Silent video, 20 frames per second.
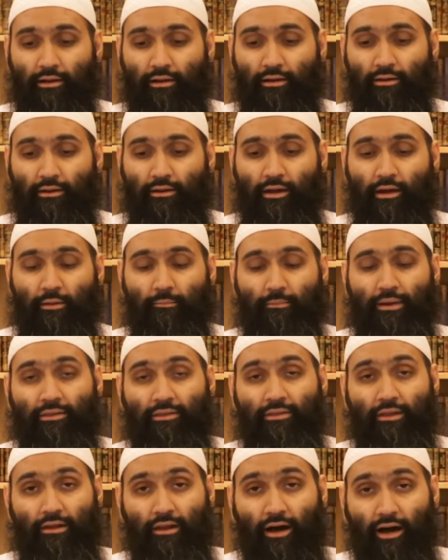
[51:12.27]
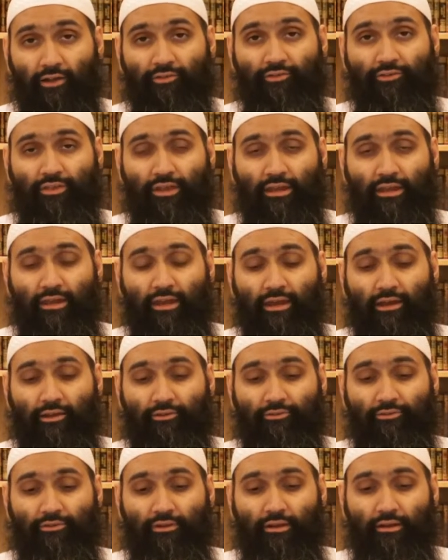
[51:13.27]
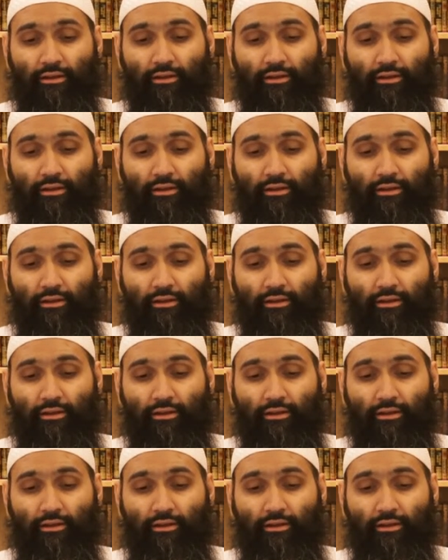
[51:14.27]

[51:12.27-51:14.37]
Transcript: And the last thing is